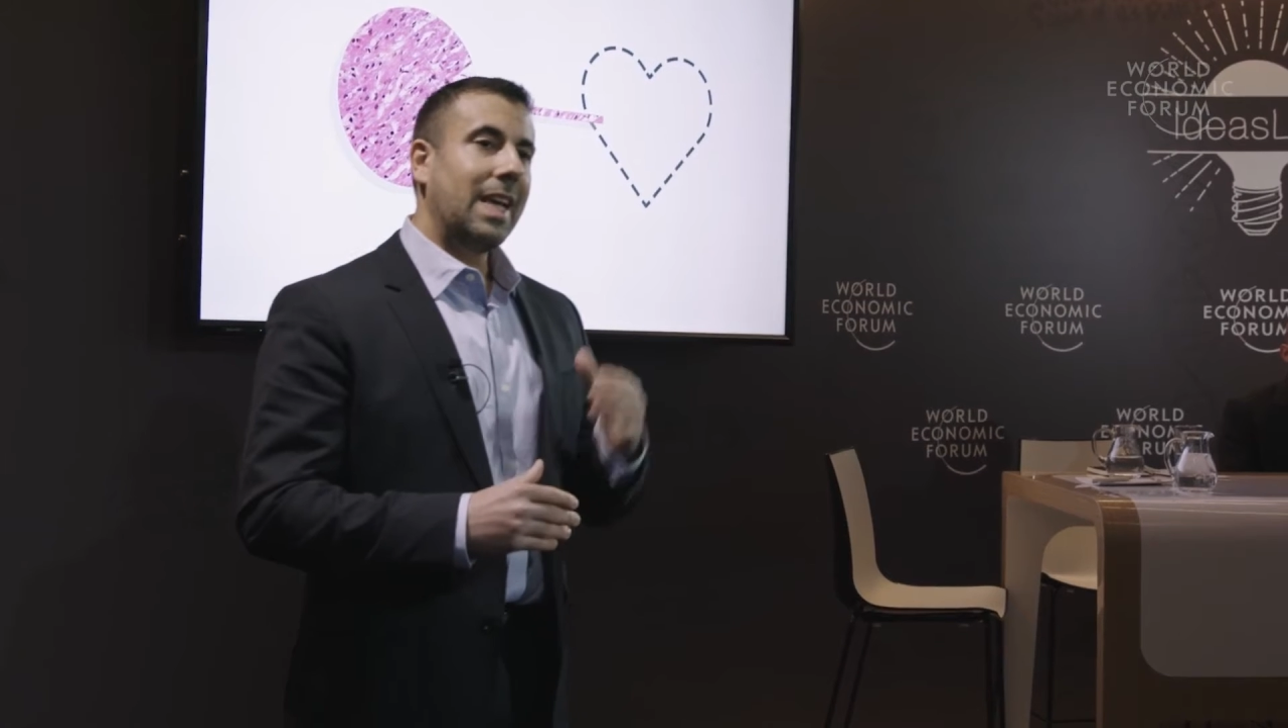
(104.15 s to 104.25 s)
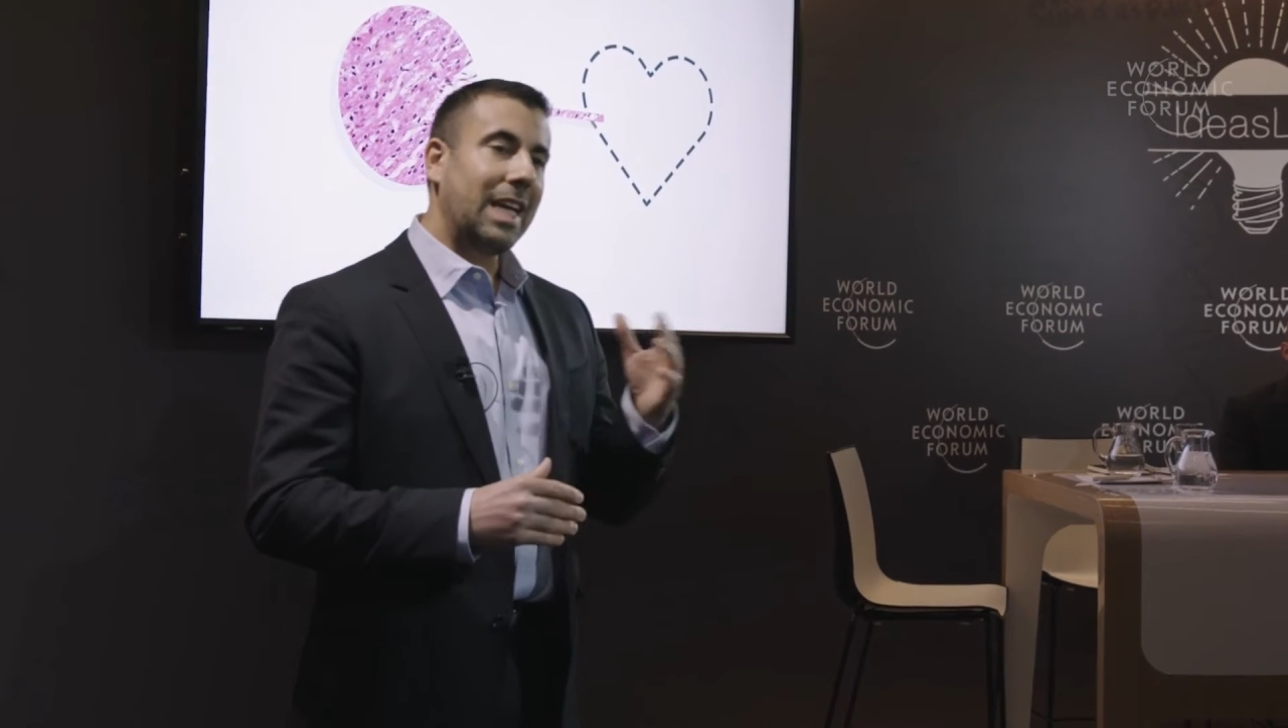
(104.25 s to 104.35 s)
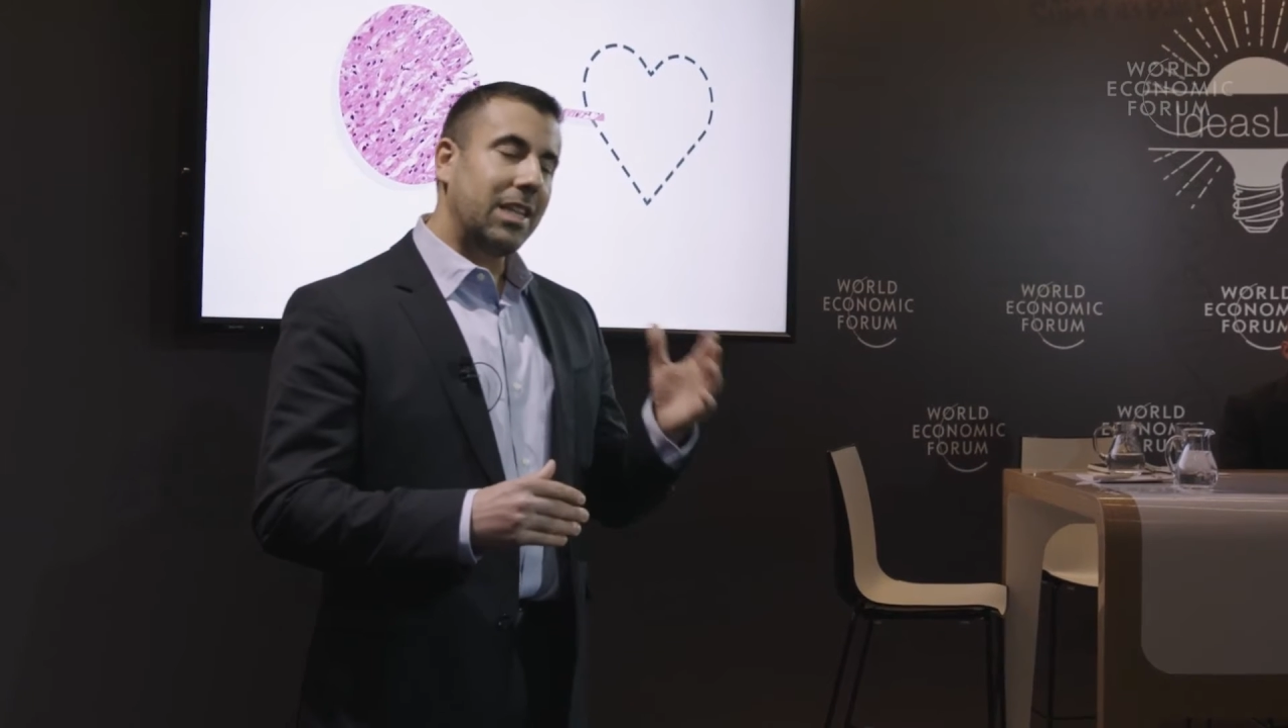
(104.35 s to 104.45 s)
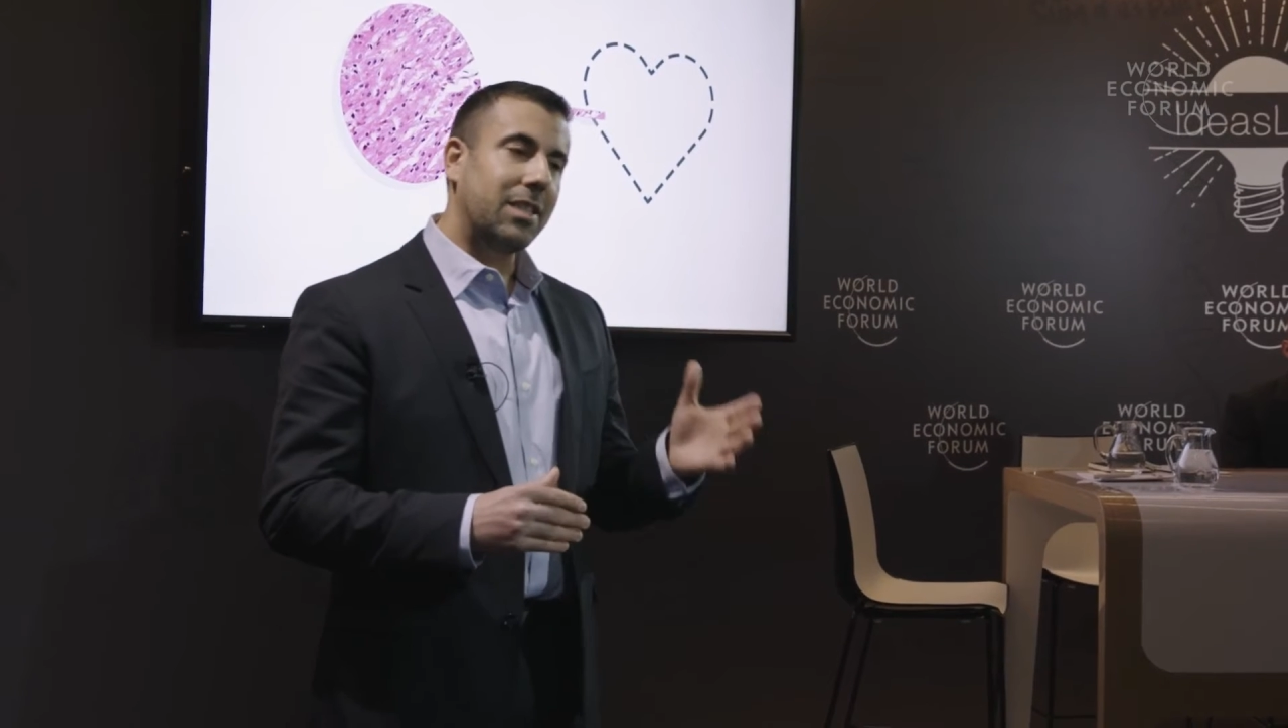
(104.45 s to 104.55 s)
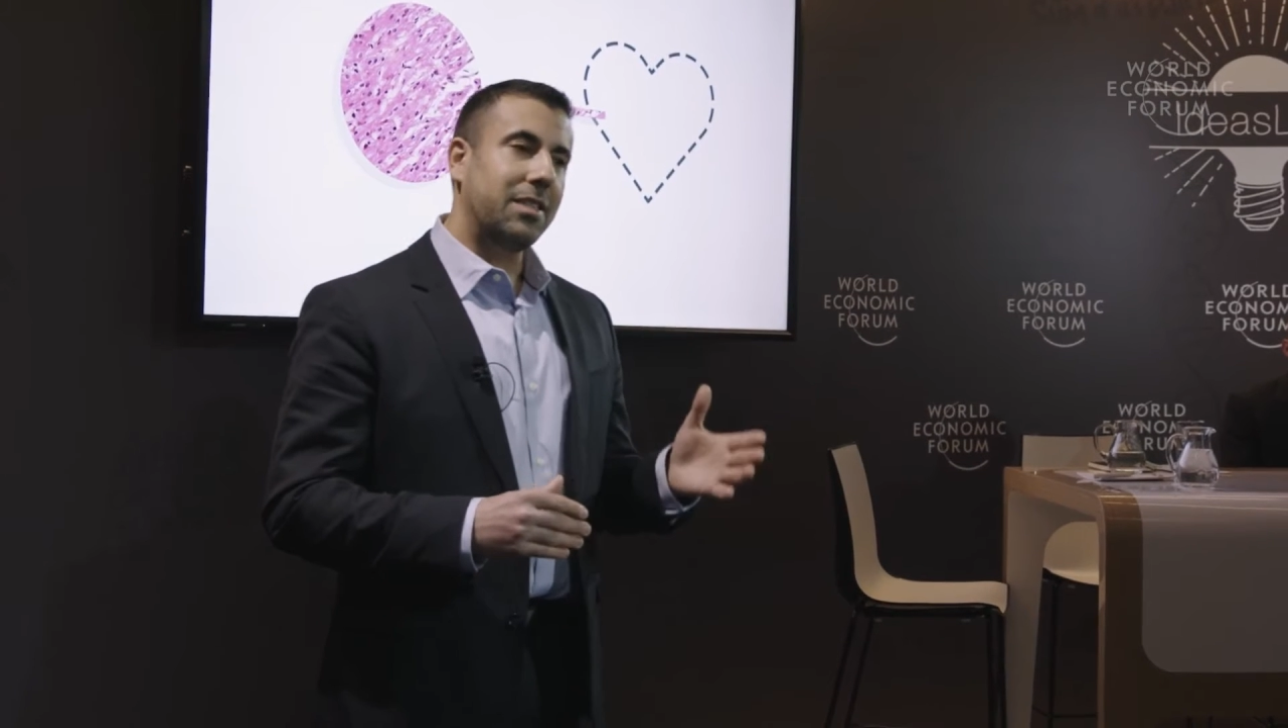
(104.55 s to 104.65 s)

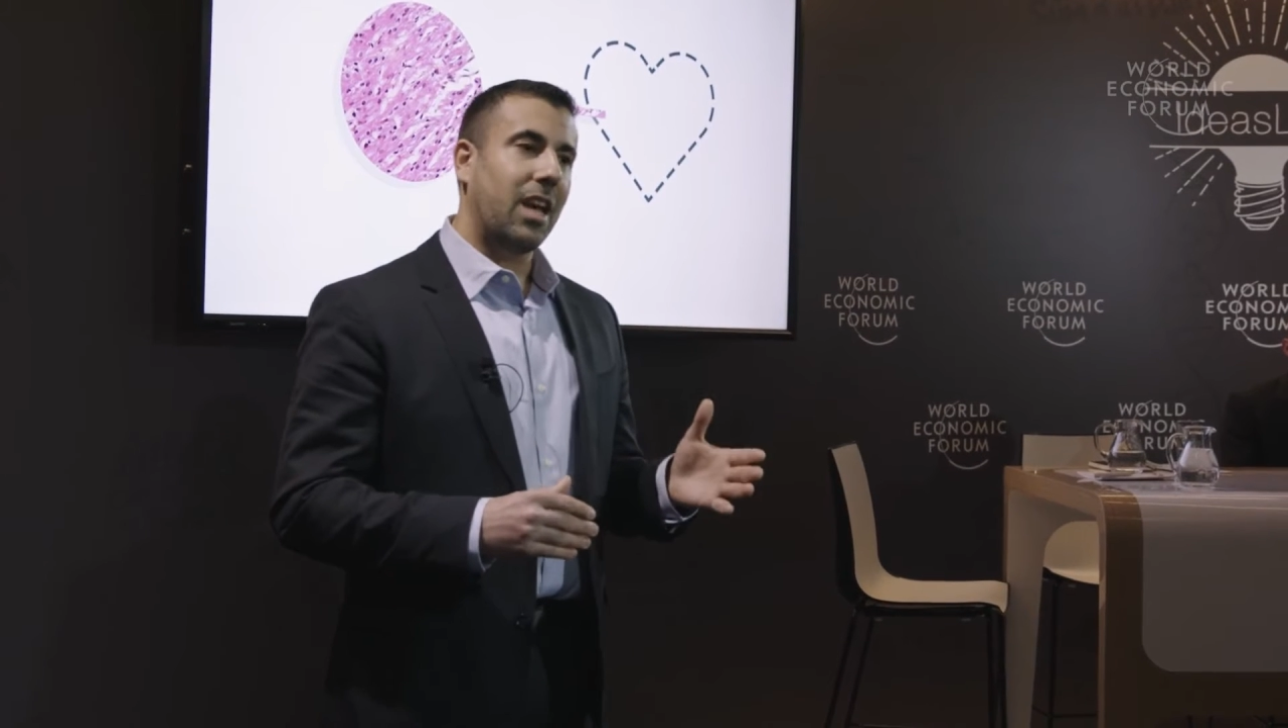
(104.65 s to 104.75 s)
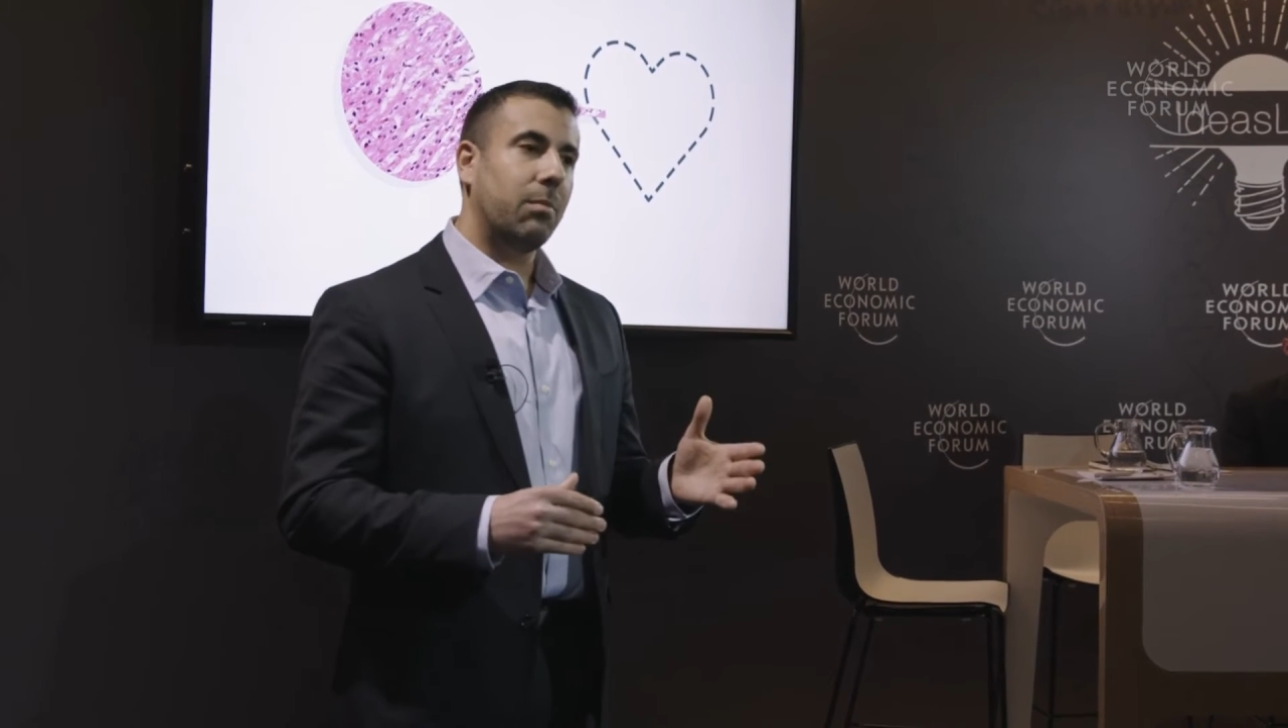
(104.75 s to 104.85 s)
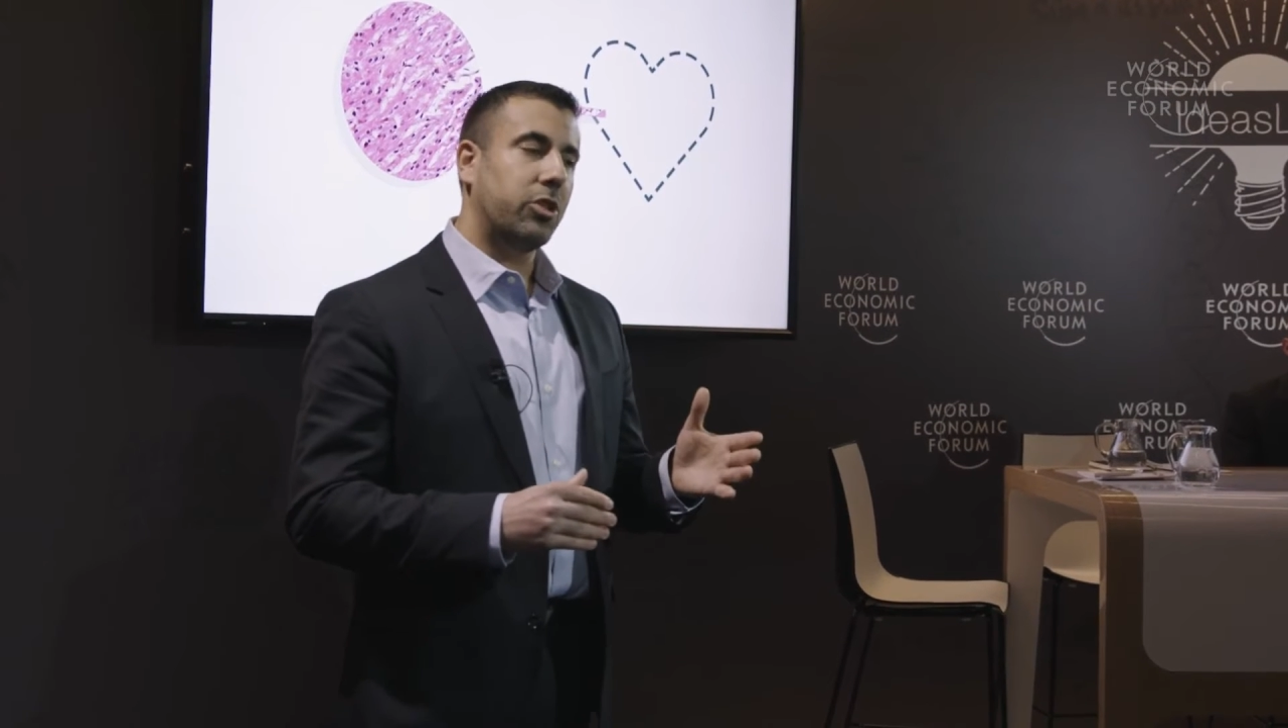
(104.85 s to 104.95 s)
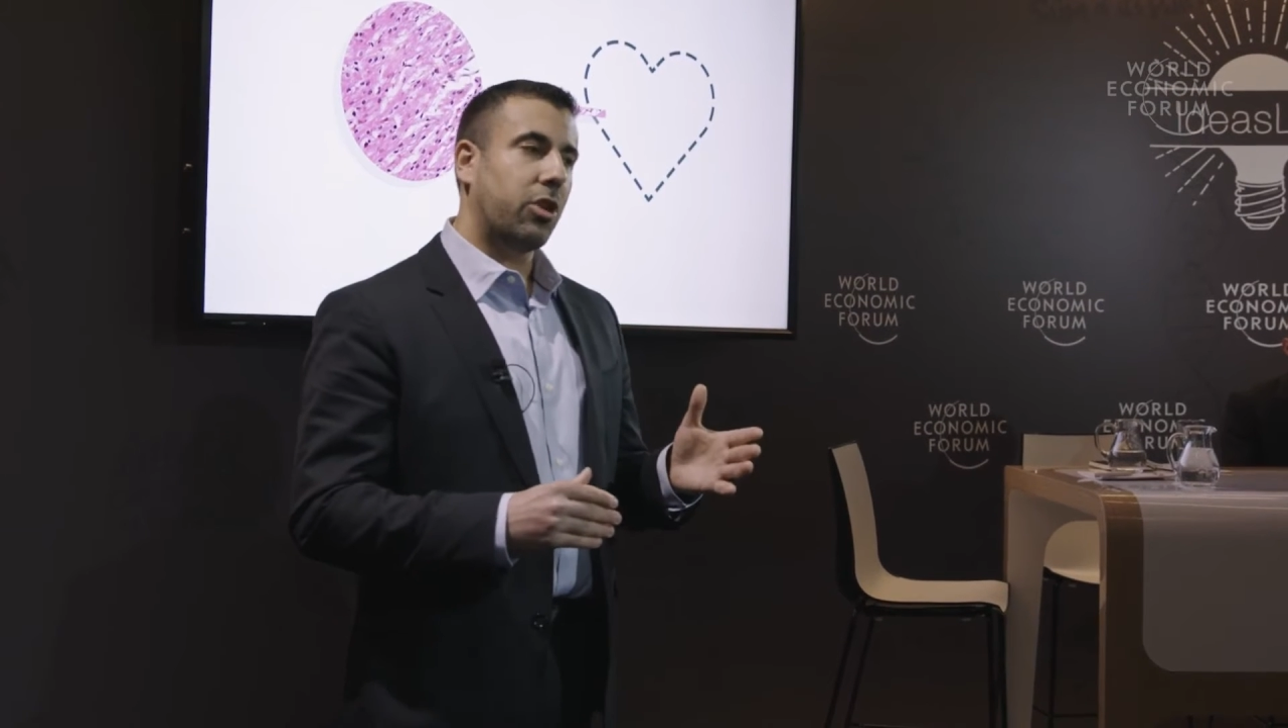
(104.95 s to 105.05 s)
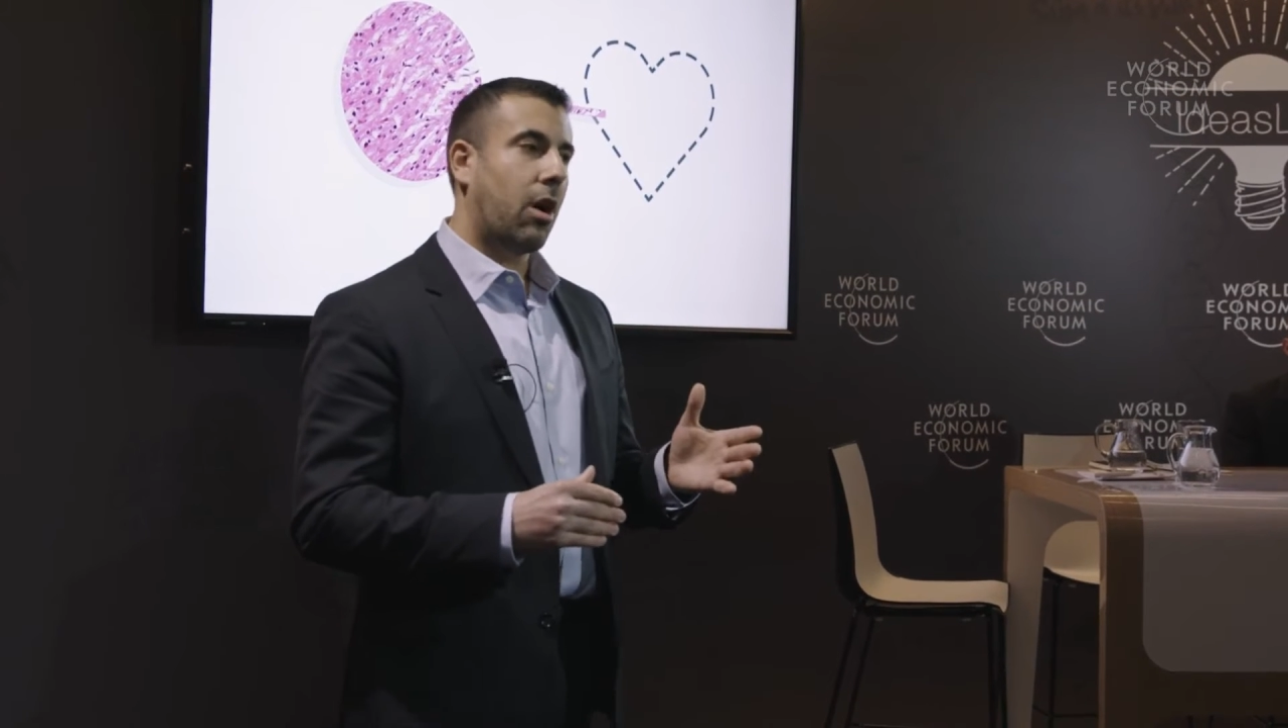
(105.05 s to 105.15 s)
into damaged